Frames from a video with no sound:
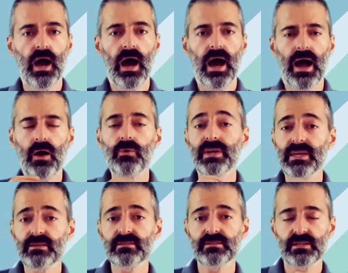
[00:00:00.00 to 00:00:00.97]
how
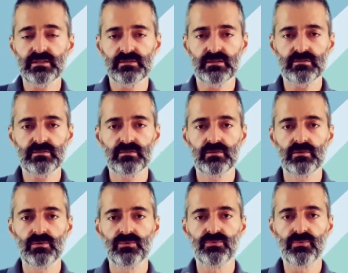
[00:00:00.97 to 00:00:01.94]
easy is it
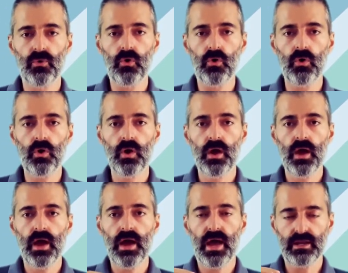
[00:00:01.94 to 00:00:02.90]
for
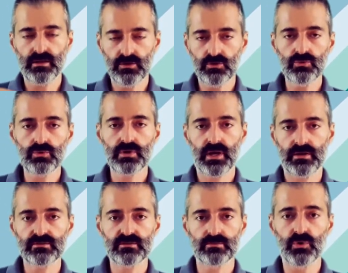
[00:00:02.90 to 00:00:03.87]
a new
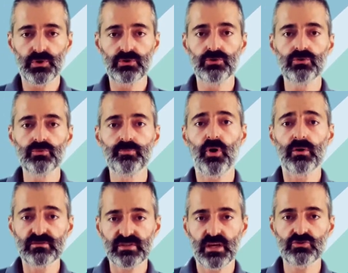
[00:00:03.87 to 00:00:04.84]
customer or a new
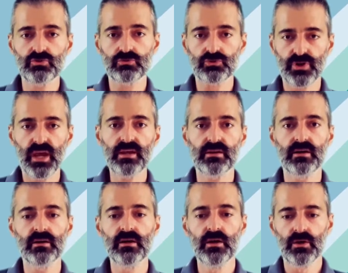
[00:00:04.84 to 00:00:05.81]
potential
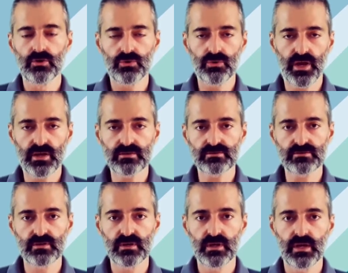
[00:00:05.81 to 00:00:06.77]
trader who has
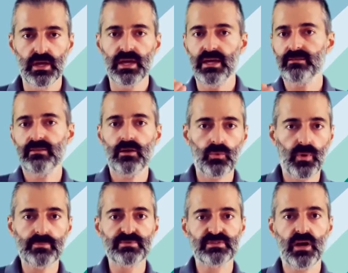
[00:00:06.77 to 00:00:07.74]
hit their
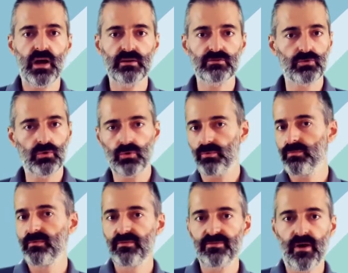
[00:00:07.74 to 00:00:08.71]
website or
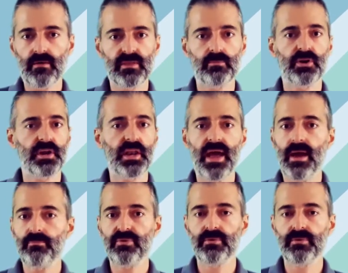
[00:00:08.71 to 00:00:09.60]
found them on an app,